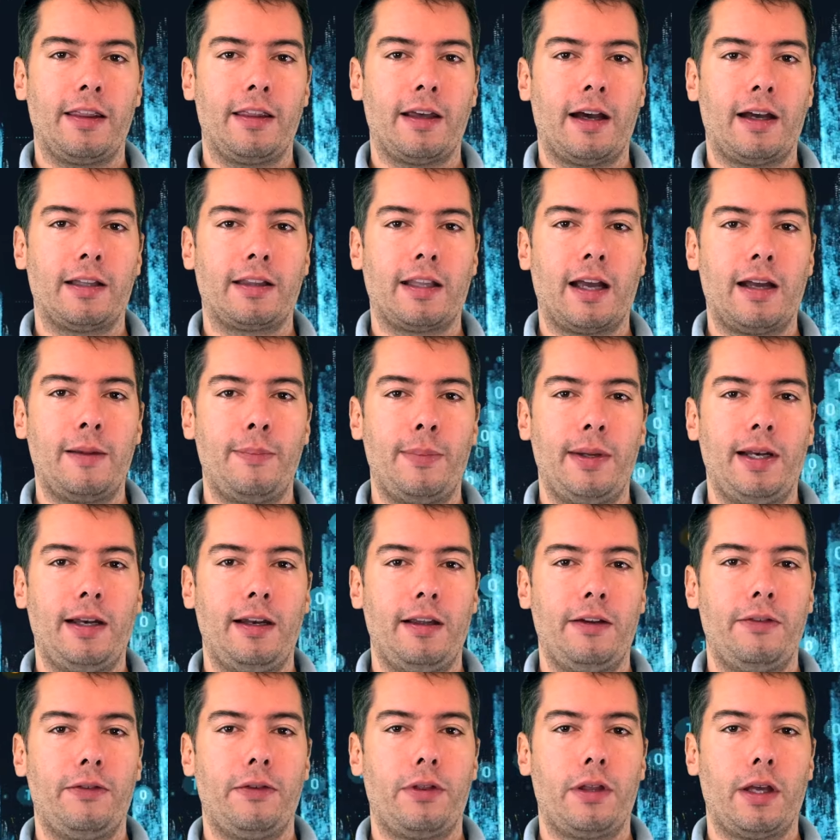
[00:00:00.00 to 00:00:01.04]
that I
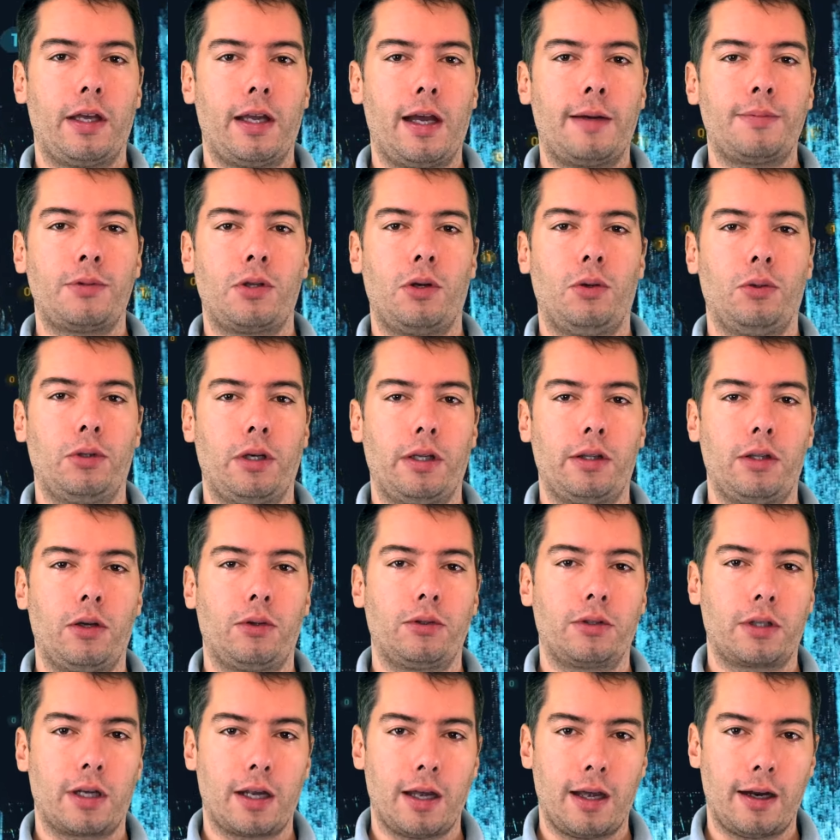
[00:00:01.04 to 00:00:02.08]
believe they absolutely
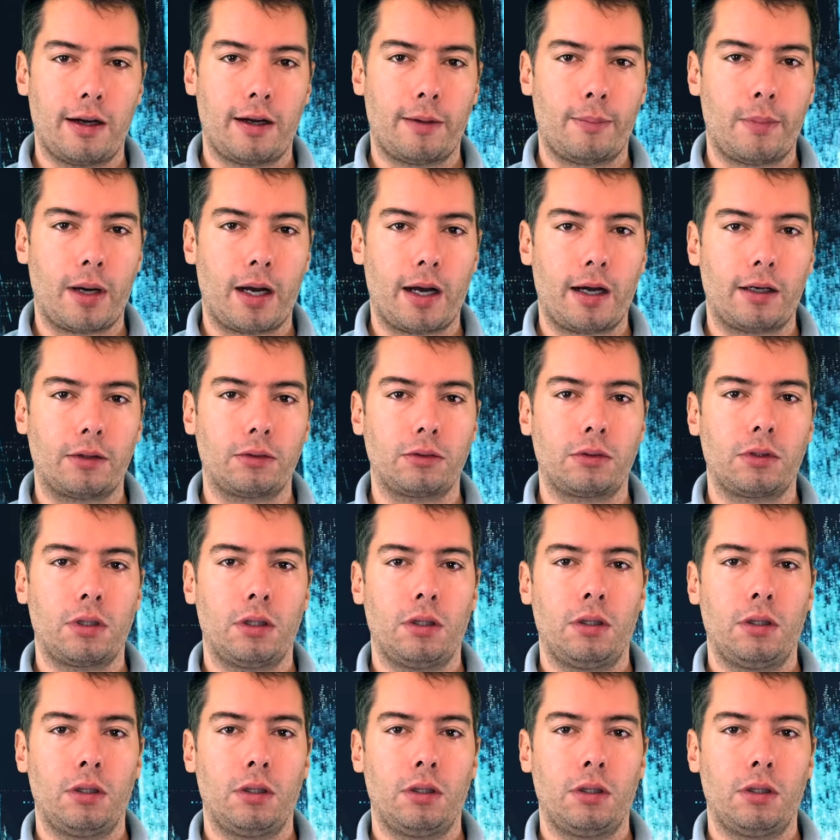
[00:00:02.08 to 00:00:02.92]
don't care about.